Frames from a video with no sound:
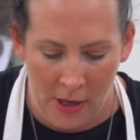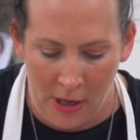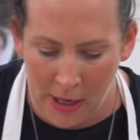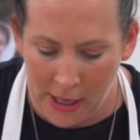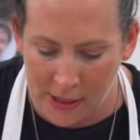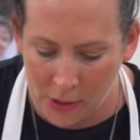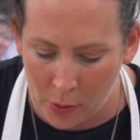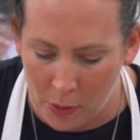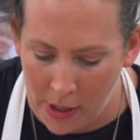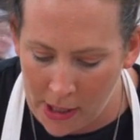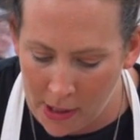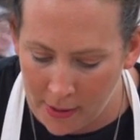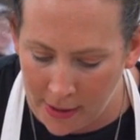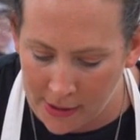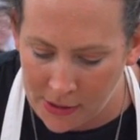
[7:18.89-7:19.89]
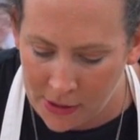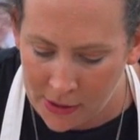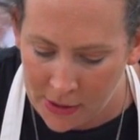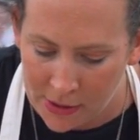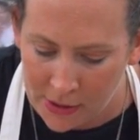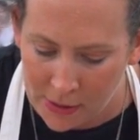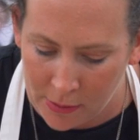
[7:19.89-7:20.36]
it's quite nice to
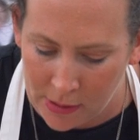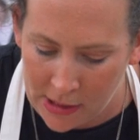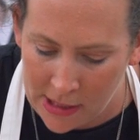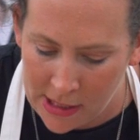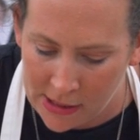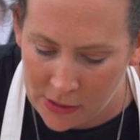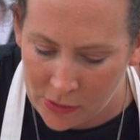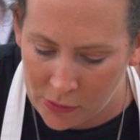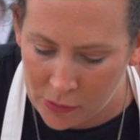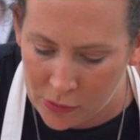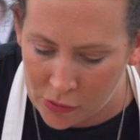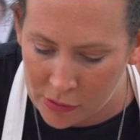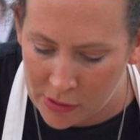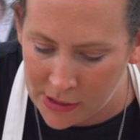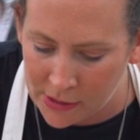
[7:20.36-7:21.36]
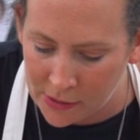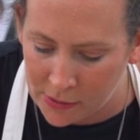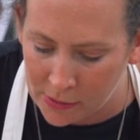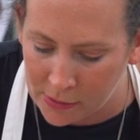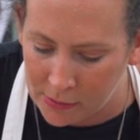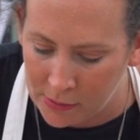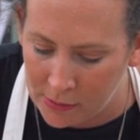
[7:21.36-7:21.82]
just do a little drizzle